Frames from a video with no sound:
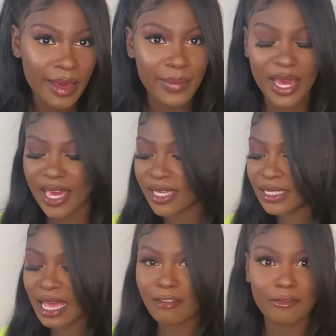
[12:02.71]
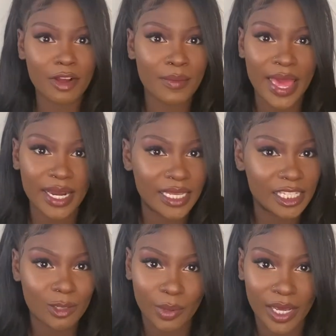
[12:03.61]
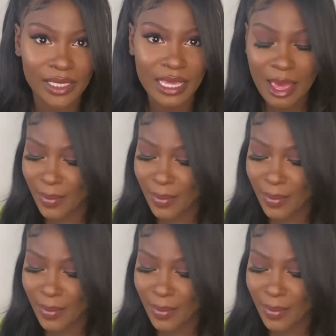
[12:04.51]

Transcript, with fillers: My hair is not from AliExpress.